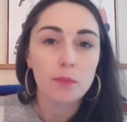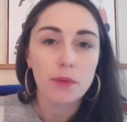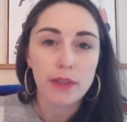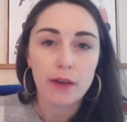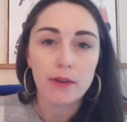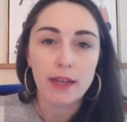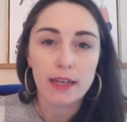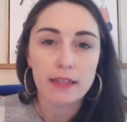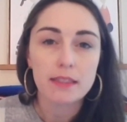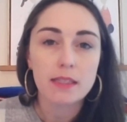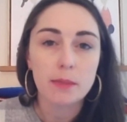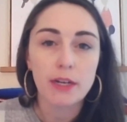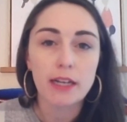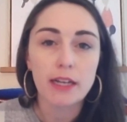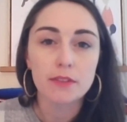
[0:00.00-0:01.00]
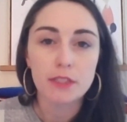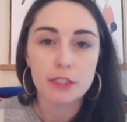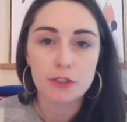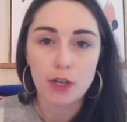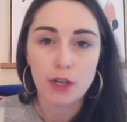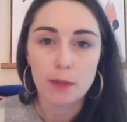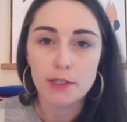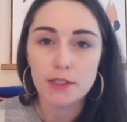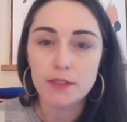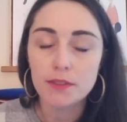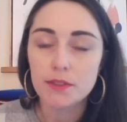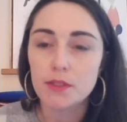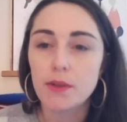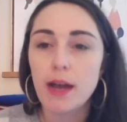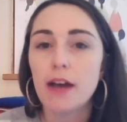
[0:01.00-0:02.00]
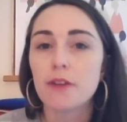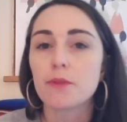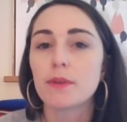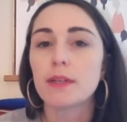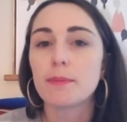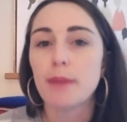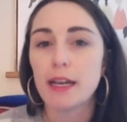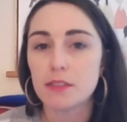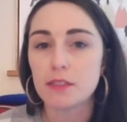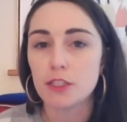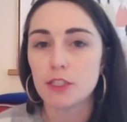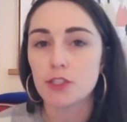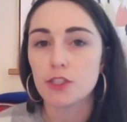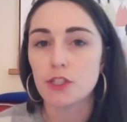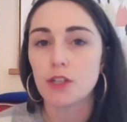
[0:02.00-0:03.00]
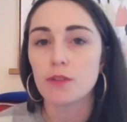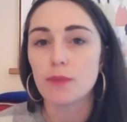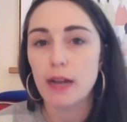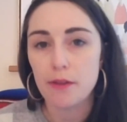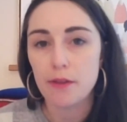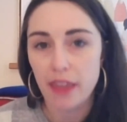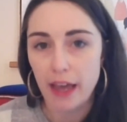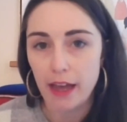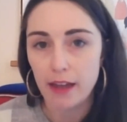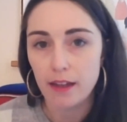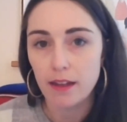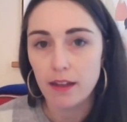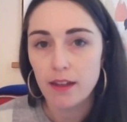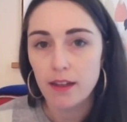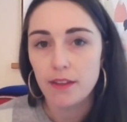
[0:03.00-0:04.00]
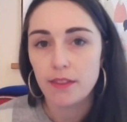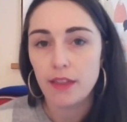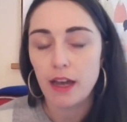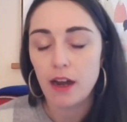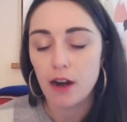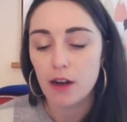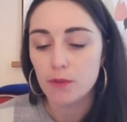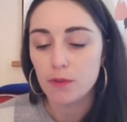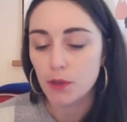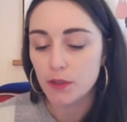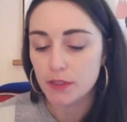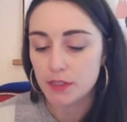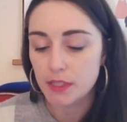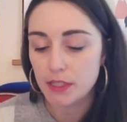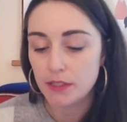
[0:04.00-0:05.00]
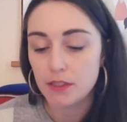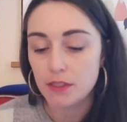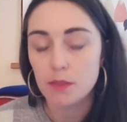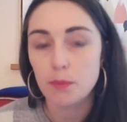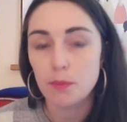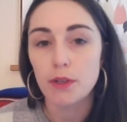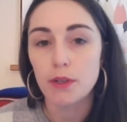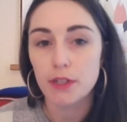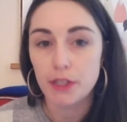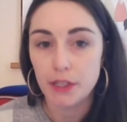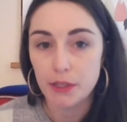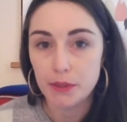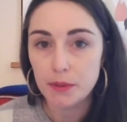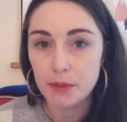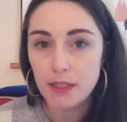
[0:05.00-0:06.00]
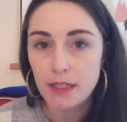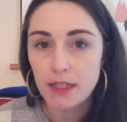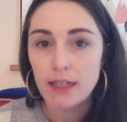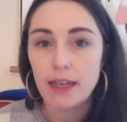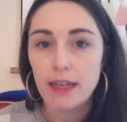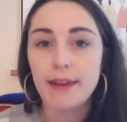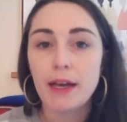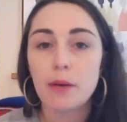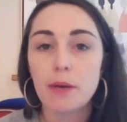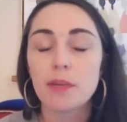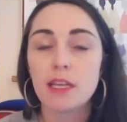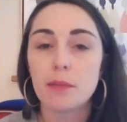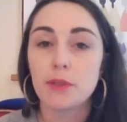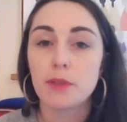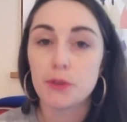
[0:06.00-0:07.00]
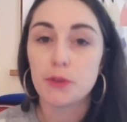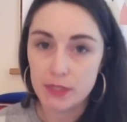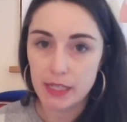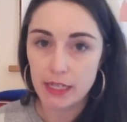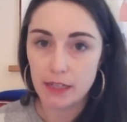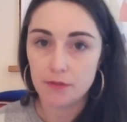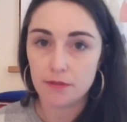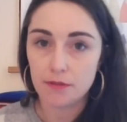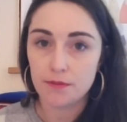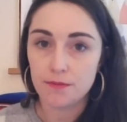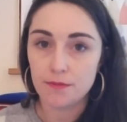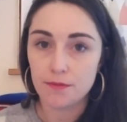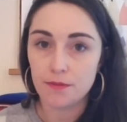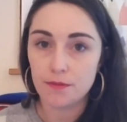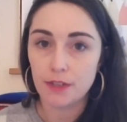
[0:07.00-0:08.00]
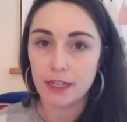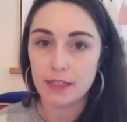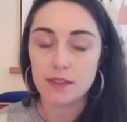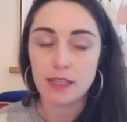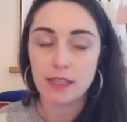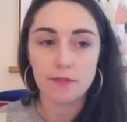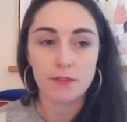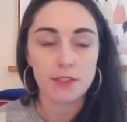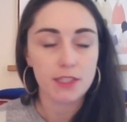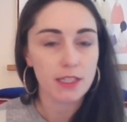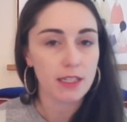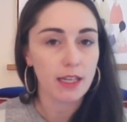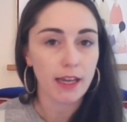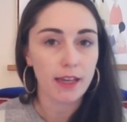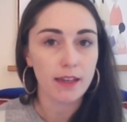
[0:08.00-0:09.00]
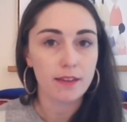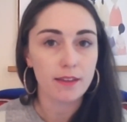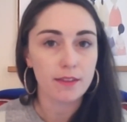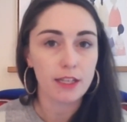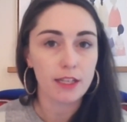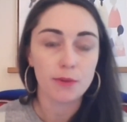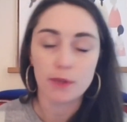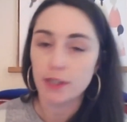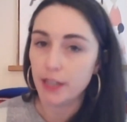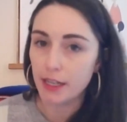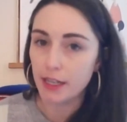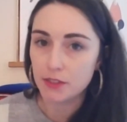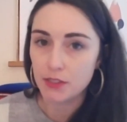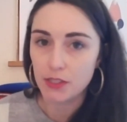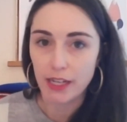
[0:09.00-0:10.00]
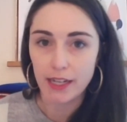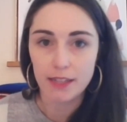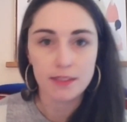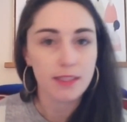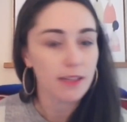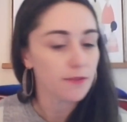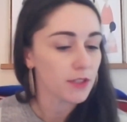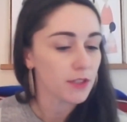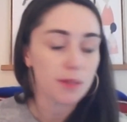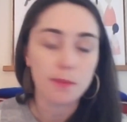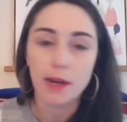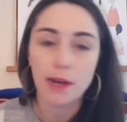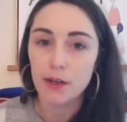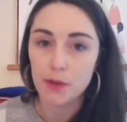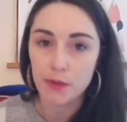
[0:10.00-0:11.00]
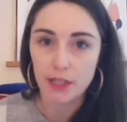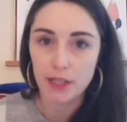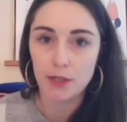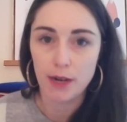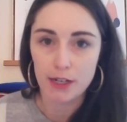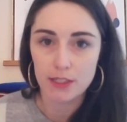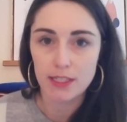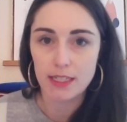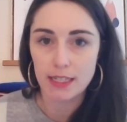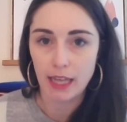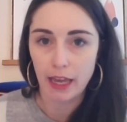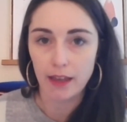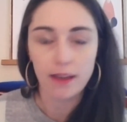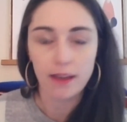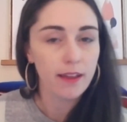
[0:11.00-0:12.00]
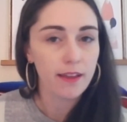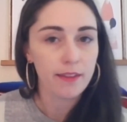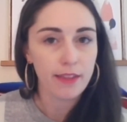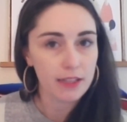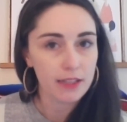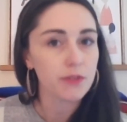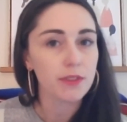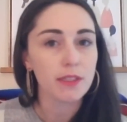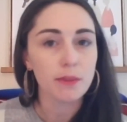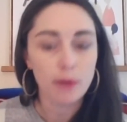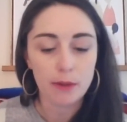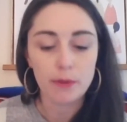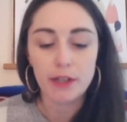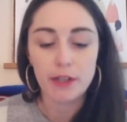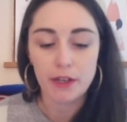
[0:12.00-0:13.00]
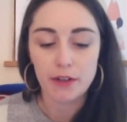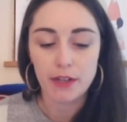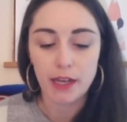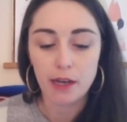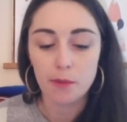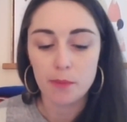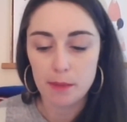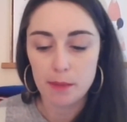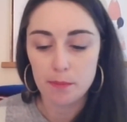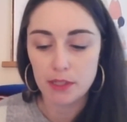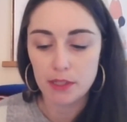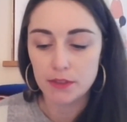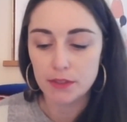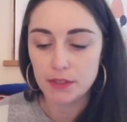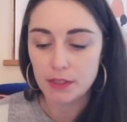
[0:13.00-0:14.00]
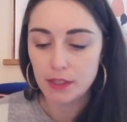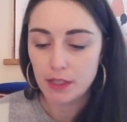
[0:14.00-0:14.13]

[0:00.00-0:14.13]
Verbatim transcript: without getting someone else in trouble. So how do we message around that? That our role is here to support you and help keep you safe, right? Safer today than you were yesterday, safer tomorrow than you are today. That's really what we're here to help them build.